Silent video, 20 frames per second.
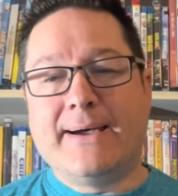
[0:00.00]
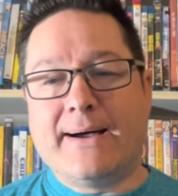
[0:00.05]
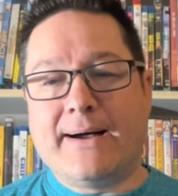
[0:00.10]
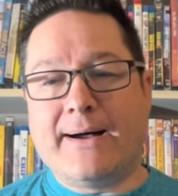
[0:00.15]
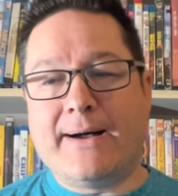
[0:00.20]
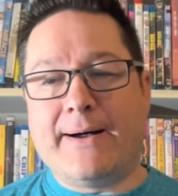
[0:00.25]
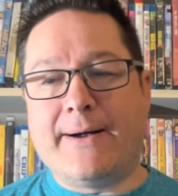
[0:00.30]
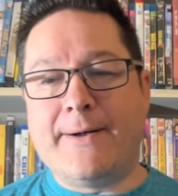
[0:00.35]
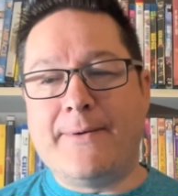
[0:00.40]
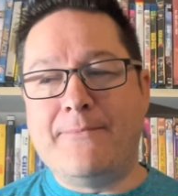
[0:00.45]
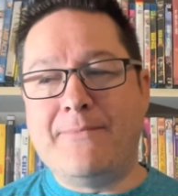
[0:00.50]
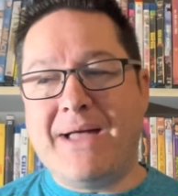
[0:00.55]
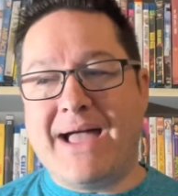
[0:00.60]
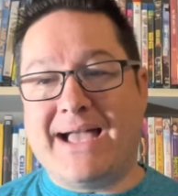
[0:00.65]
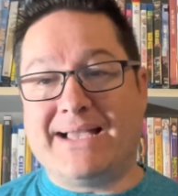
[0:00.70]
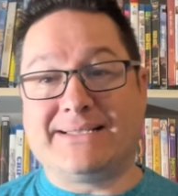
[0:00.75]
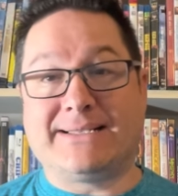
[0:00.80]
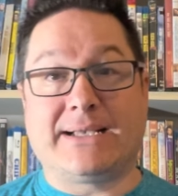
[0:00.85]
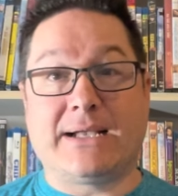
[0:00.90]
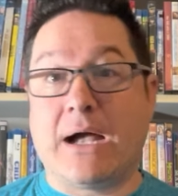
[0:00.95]
um,
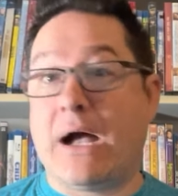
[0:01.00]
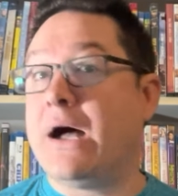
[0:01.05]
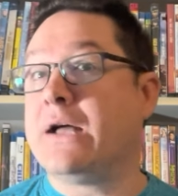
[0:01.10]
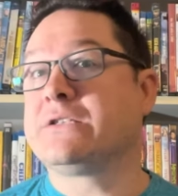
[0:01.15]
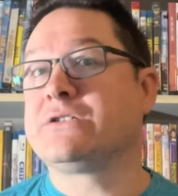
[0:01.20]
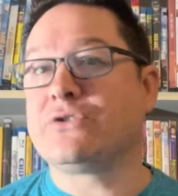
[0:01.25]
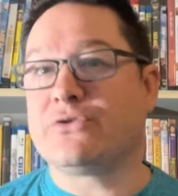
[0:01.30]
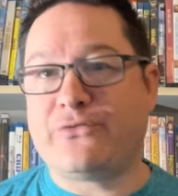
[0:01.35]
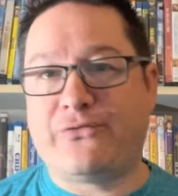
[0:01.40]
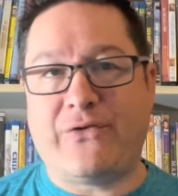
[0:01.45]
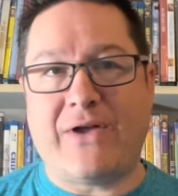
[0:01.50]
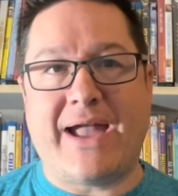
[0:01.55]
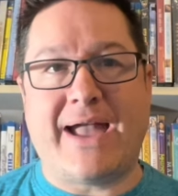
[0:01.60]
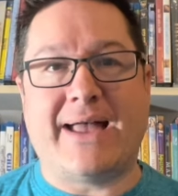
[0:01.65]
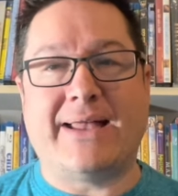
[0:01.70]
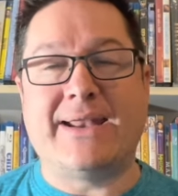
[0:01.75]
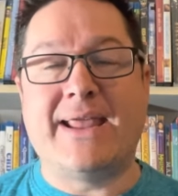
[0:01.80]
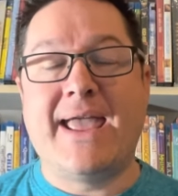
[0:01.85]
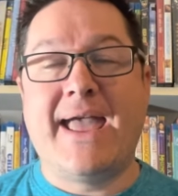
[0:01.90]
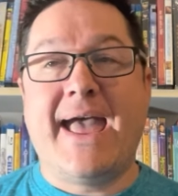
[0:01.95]
as a concert
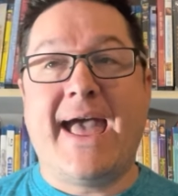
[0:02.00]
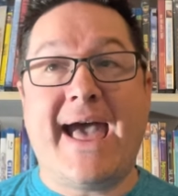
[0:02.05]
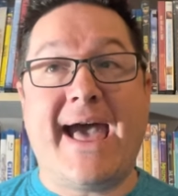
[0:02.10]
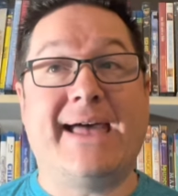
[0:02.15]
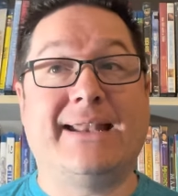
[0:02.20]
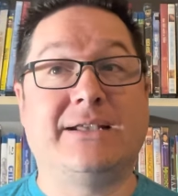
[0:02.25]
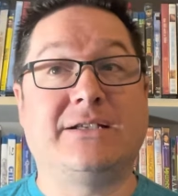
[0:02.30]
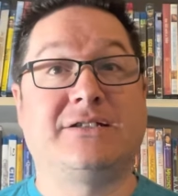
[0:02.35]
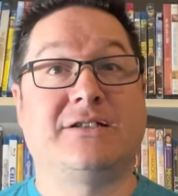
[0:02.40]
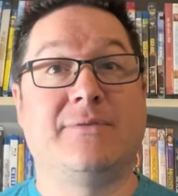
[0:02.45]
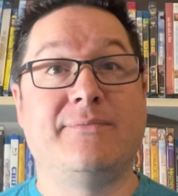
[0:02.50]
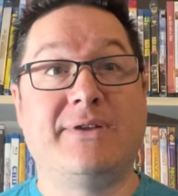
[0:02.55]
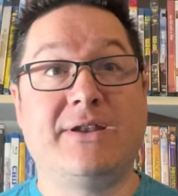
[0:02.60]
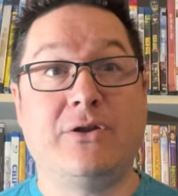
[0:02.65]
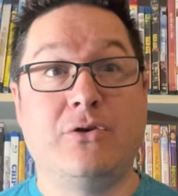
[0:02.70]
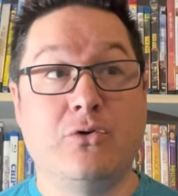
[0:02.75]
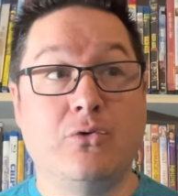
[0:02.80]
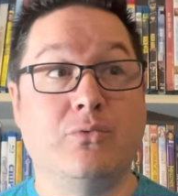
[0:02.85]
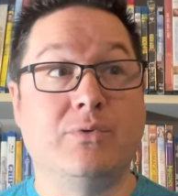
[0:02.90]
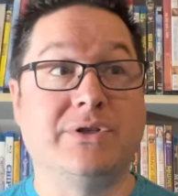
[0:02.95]
fan, and as somebody
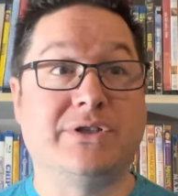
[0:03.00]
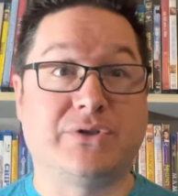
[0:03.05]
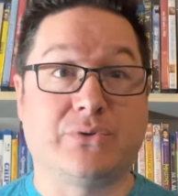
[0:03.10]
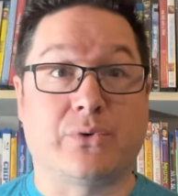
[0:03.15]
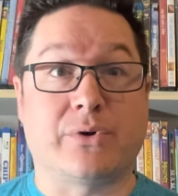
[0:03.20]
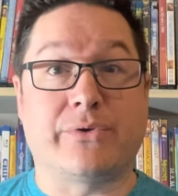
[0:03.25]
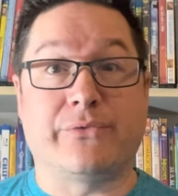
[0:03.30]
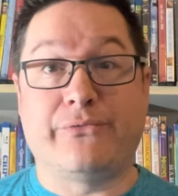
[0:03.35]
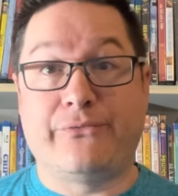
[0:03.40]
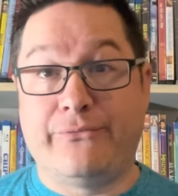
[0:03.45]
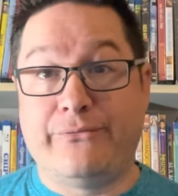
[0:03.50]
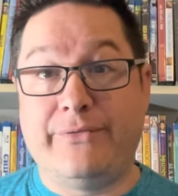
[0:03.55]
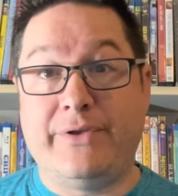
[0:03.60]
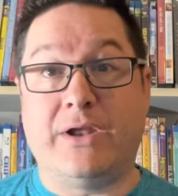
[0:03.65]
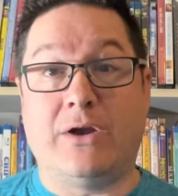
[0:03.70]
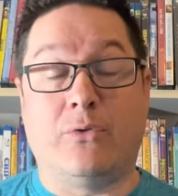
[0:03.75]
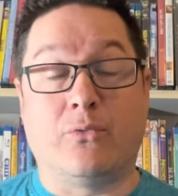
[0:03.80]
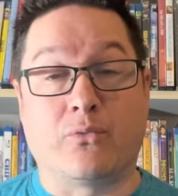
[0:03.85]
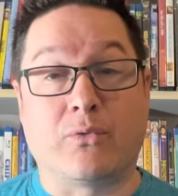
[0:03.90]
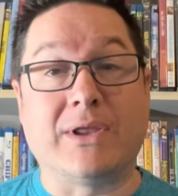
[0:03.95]
who was sort of you
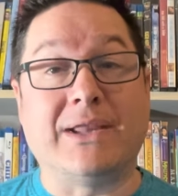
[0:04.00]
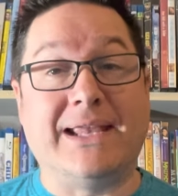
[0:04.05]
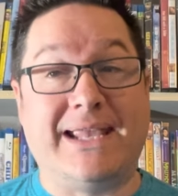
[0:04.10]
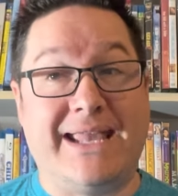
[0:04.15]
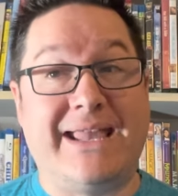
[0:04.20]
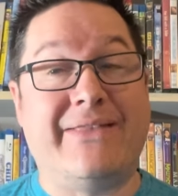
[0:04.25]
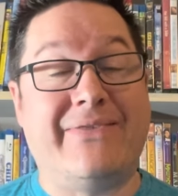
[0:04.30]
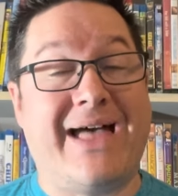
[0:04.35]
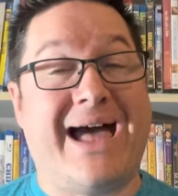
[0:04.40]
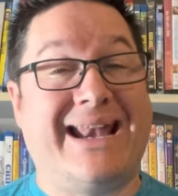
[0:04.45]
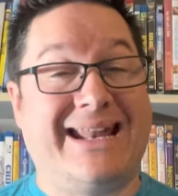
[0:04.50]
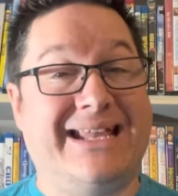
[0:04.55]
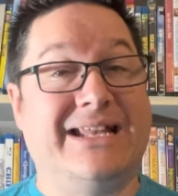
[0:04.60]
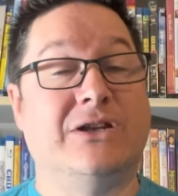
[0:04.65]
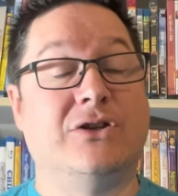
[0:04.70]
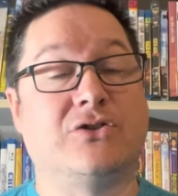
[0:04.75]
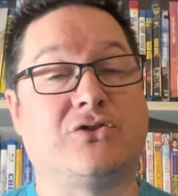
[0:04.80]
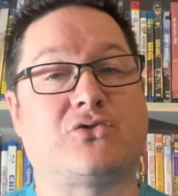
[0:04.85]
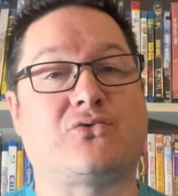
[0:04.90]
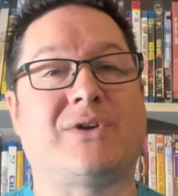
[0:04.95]
know really in that
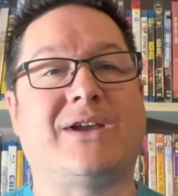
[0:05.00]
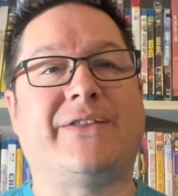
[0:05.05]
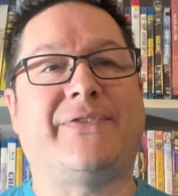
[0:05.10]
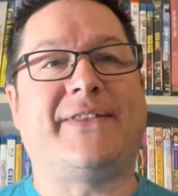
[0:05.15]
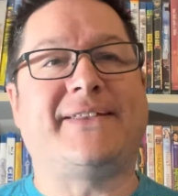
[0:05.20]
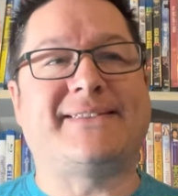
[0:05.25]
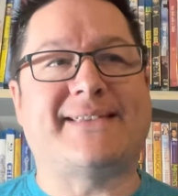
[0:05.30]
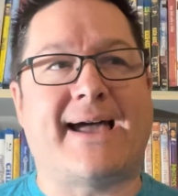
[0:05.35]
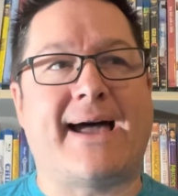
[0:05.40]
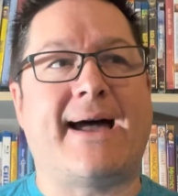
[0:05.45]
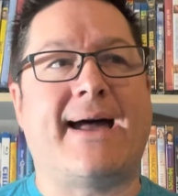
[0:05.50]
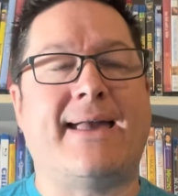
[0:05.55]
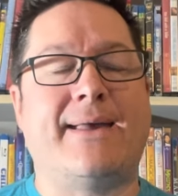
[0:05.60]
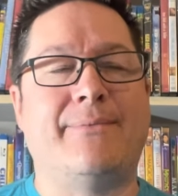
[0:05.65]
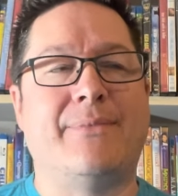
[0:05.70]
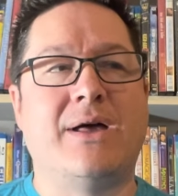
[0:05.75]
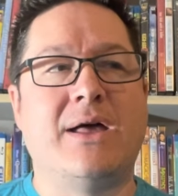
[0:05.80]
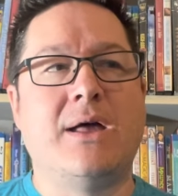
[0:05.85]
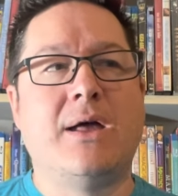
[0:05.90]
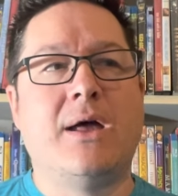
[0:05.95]
industry at the time.